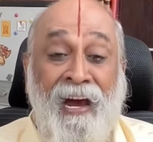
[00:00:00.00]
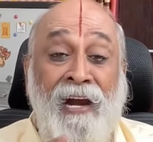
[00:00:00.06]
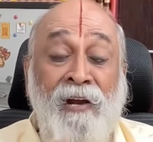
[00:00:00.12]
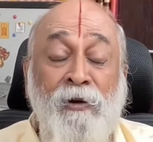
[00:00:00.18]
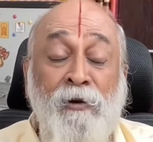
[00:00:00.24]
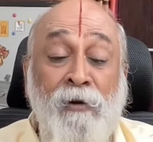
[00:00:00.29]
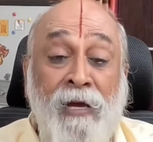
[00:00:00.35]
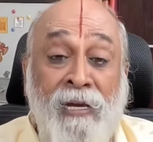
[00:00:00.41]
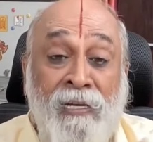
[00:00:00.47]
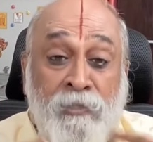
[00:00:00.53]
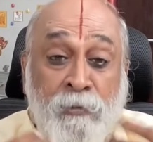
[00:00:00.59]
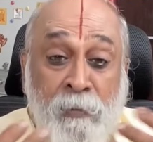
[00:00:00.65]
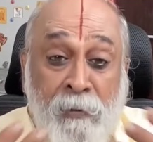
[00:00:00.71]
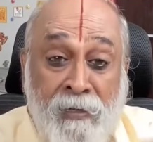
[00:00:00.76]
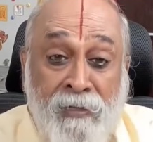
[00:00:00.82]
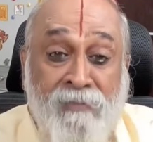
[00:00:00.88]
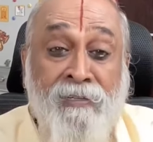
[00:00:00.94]
had you
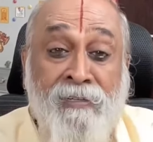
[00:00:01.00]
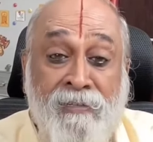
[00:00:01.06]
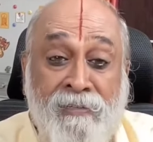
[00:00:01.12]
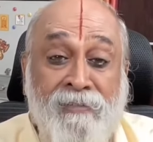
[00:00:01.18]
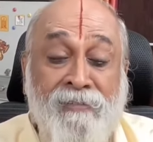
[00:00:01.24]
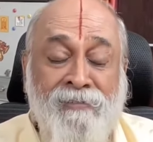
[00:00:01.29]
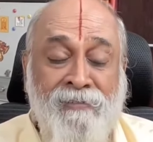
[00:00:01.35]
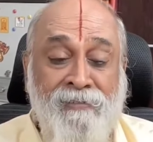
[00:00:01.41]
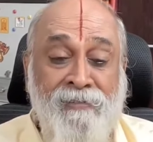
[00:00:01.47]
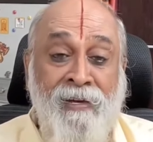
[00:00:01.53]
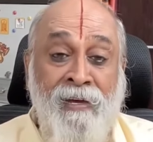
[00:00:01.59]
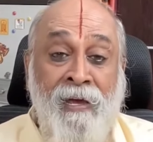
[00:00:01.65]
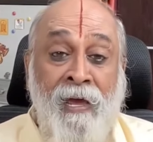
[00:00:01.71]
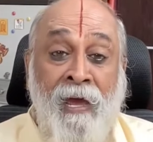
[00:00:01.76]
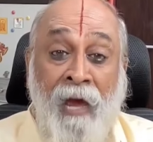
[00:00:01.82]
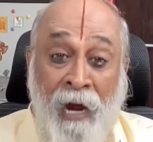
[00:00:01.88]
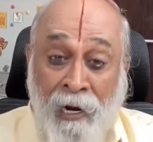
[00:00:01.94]
expressed it.
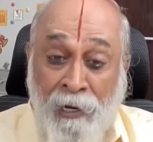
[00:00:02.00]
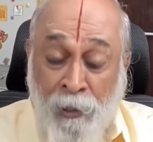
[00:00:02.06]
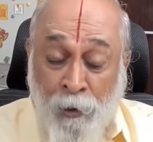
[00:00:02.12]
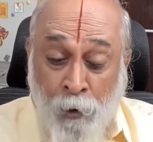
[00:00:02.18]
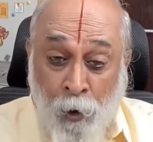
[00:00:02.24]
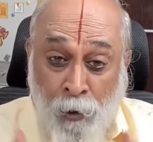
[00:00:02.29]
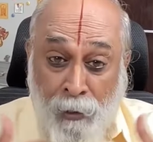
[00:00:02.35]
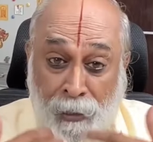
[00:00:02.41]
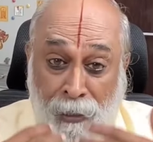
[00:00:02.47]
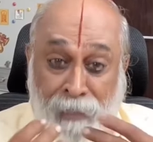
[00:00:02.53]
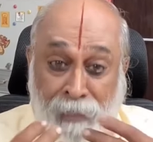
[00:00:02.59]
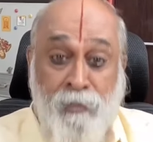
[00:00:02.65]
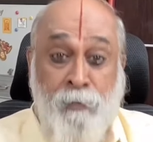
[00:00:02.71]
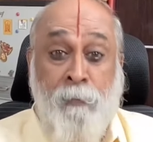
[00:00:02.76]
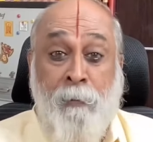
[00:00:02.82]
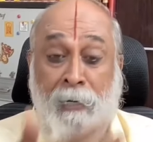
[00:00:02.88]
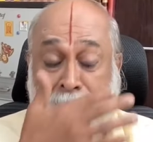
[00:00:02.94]
Had you not
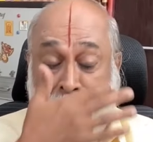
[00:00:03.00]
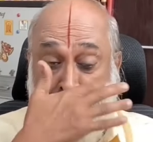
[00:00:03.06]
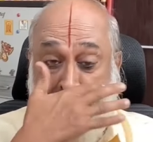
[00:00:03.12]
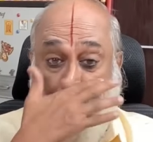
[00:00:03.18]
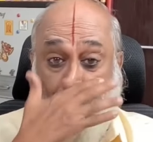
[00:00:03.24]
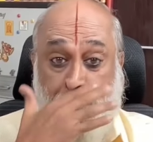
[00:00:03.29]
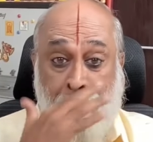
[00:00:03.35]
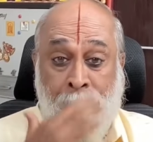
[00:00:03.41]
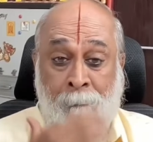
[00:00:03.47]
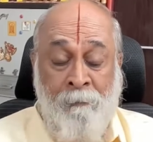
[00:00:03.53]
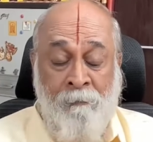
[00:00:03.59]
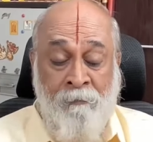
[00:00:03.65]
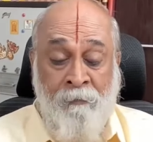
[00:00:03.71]
expressed it,